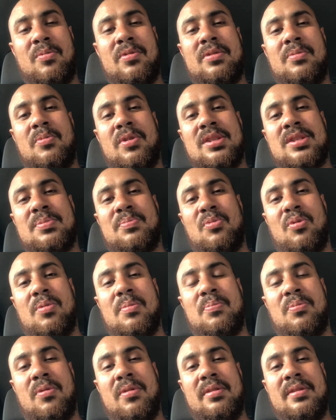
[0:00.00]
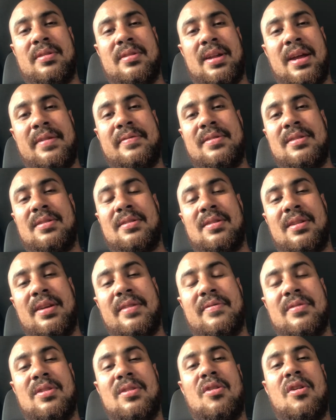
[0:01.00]
What's more important, having
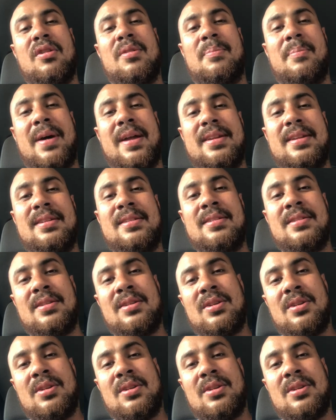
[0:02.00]
a lot of money